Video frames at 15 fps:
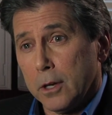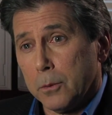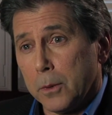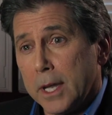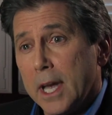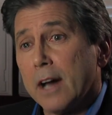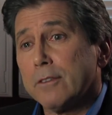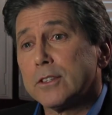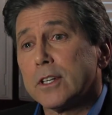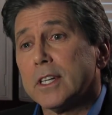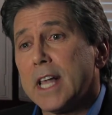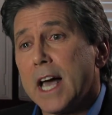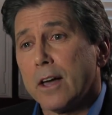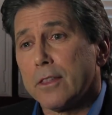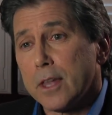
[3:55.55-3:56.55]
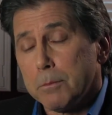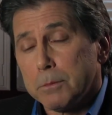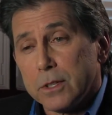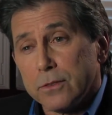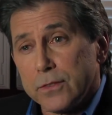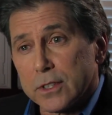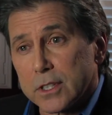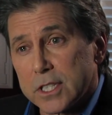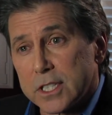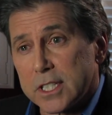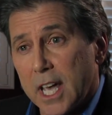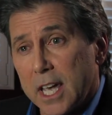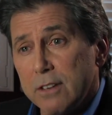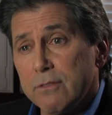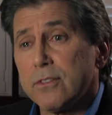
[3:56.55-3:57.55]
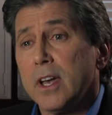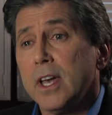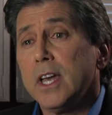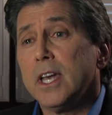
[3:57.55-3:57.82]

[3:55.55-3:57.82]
We have to allow them to feel safe